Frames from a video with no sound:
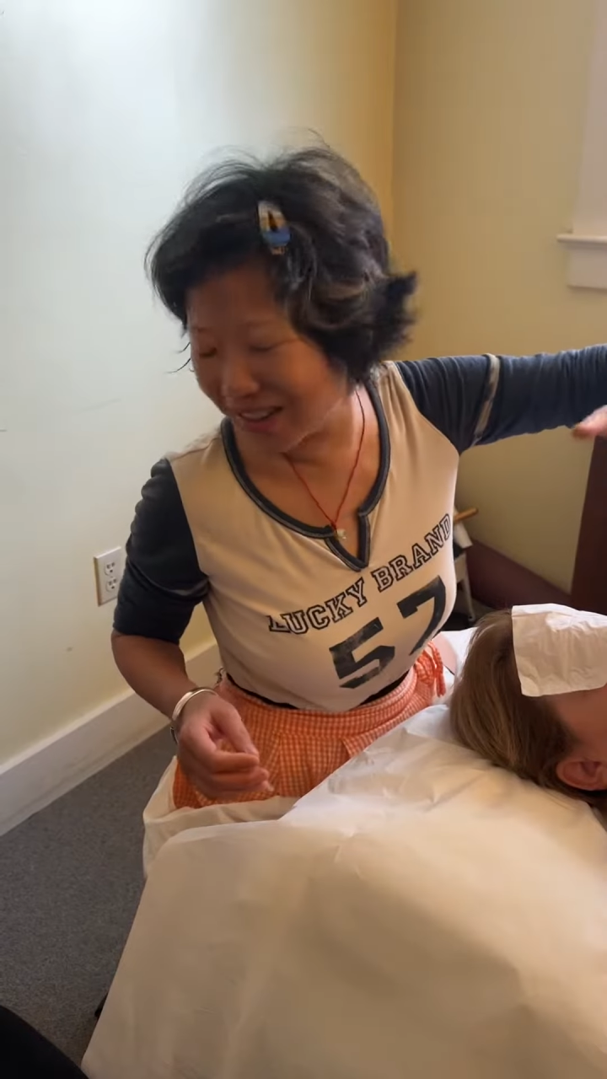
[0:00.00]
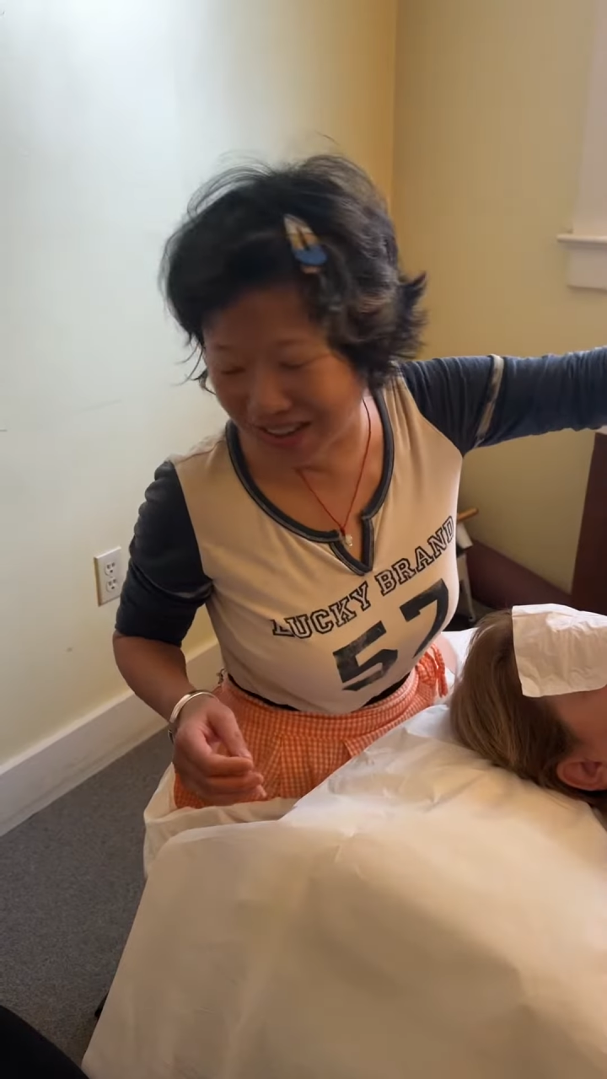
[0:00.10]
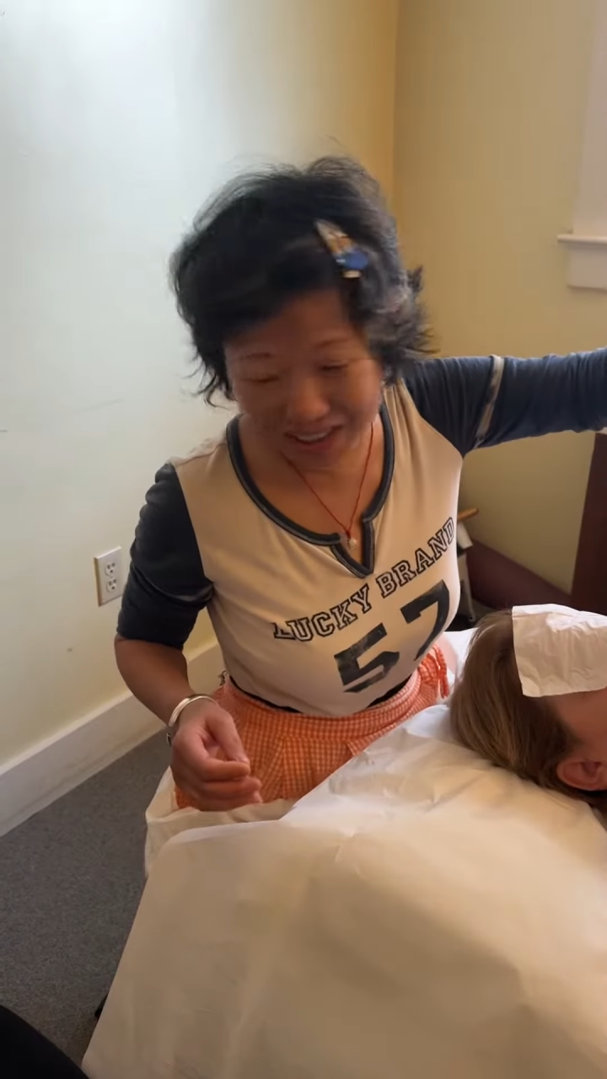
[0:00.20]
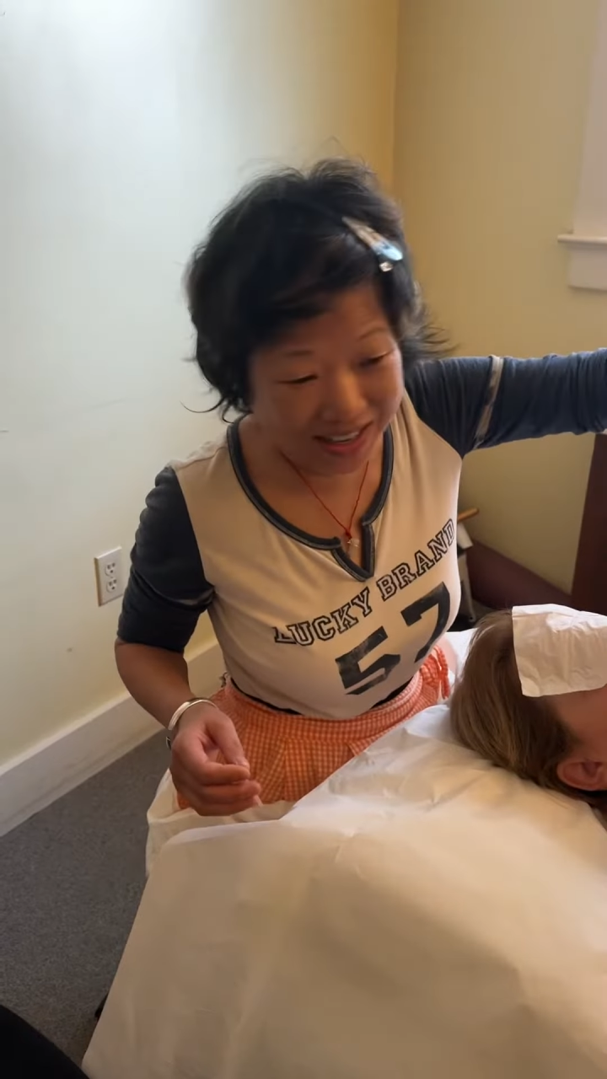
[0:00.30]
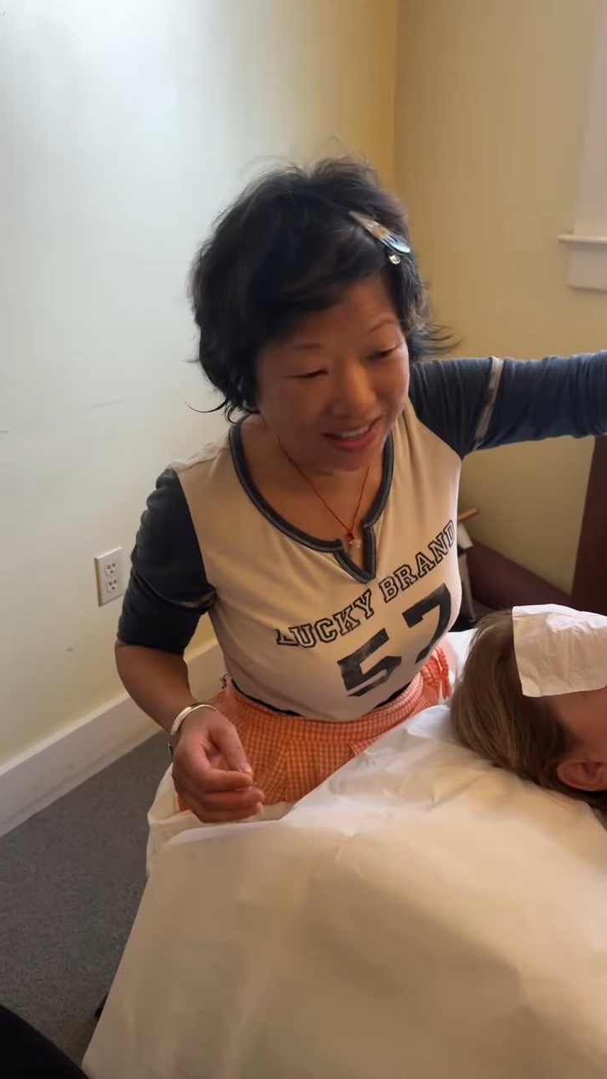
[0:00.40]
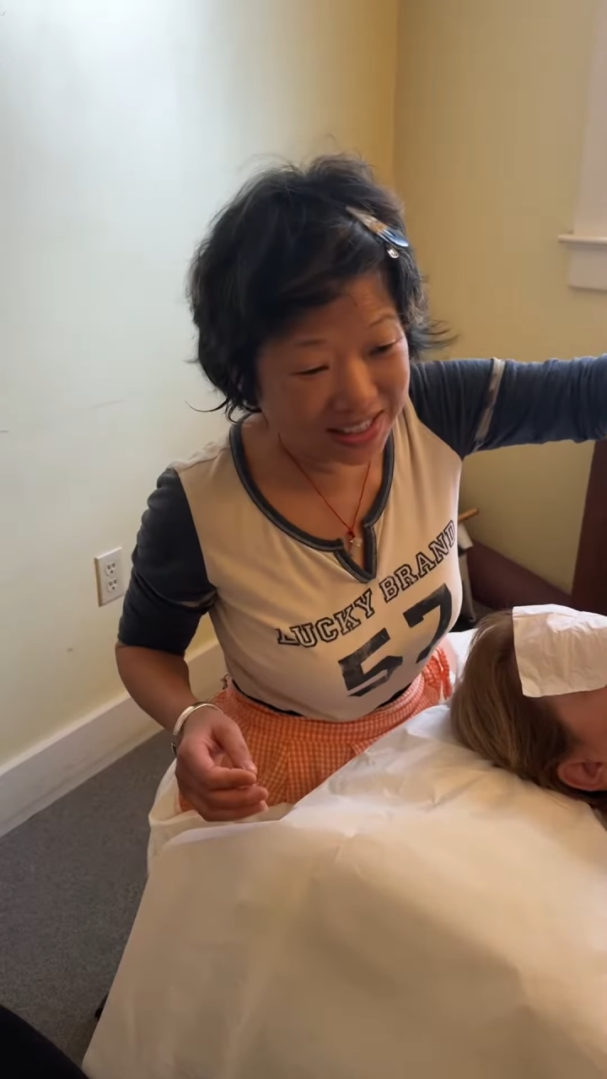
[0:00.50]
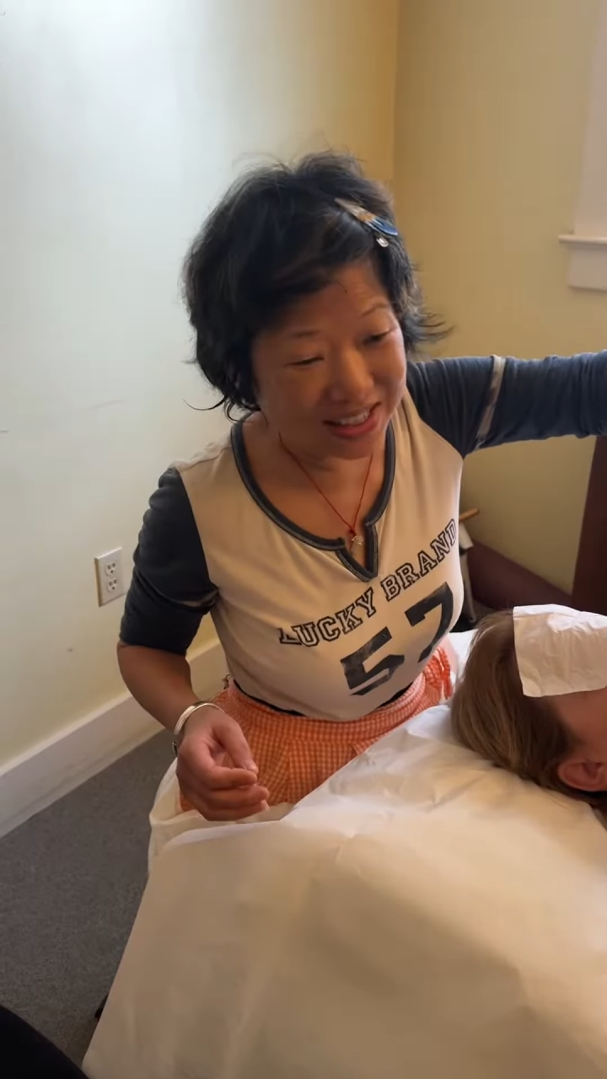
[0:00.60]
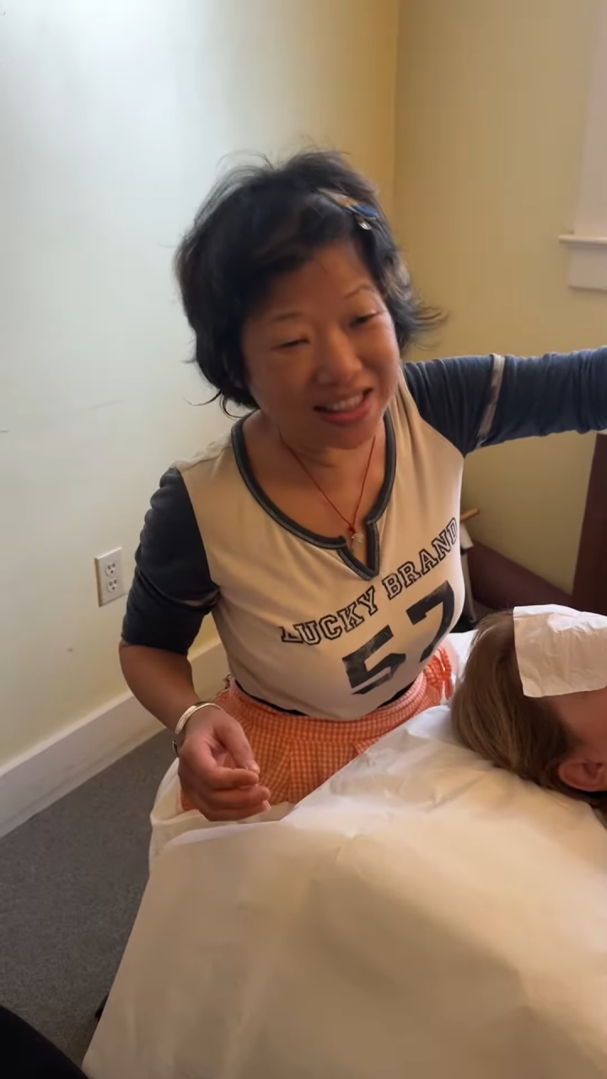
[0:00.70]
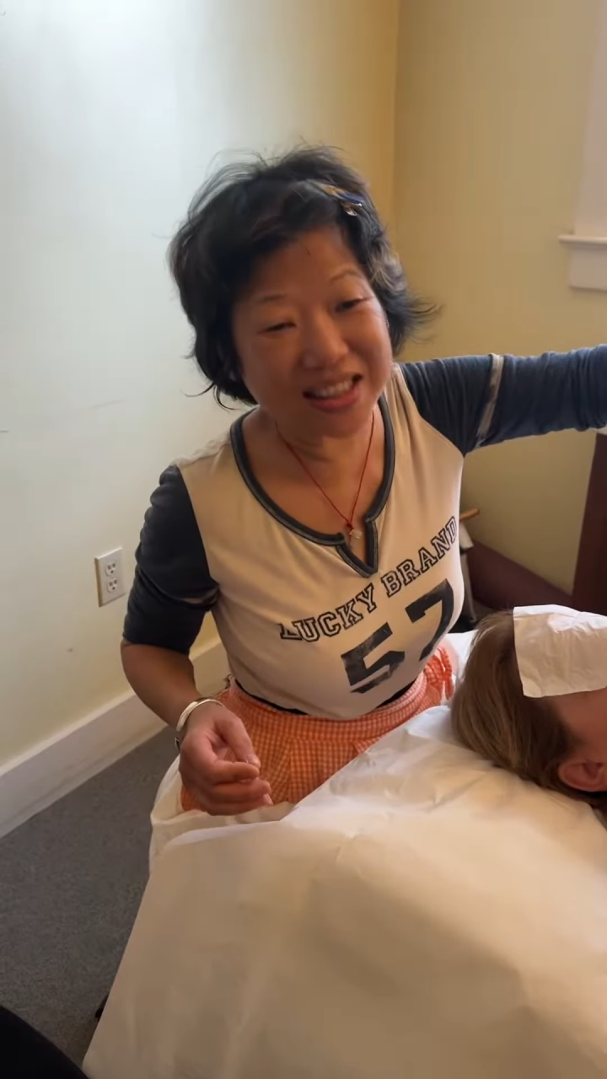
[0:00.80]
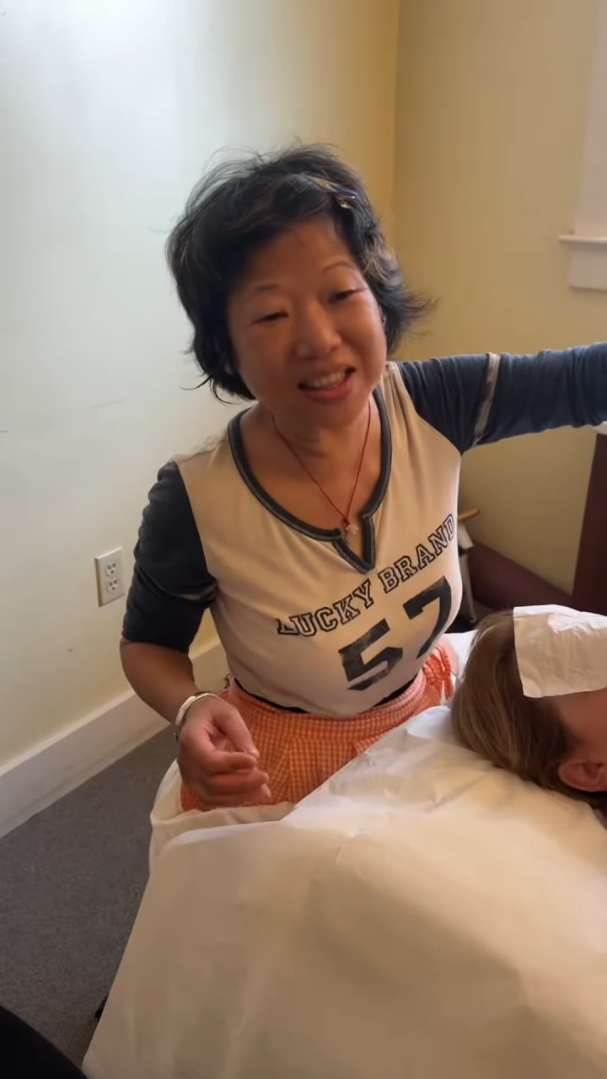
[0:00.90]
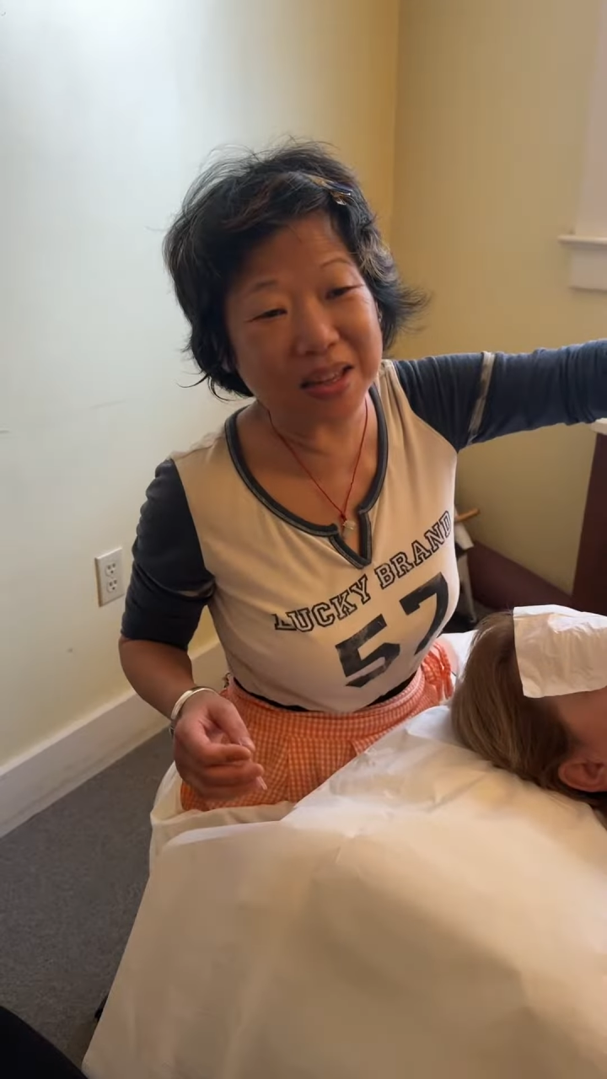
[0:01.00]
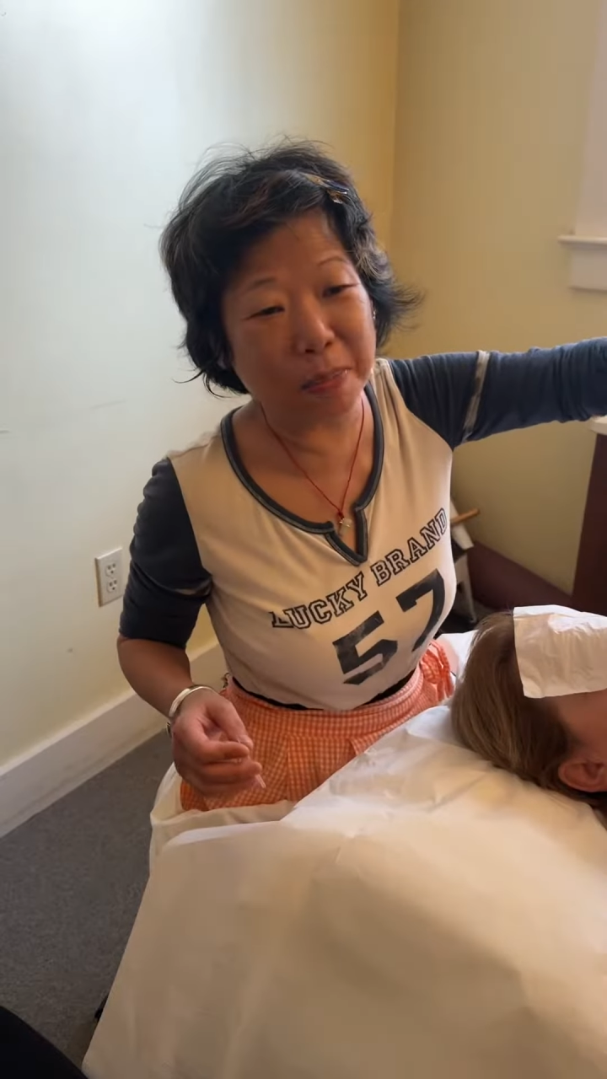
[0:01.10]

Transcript: it is the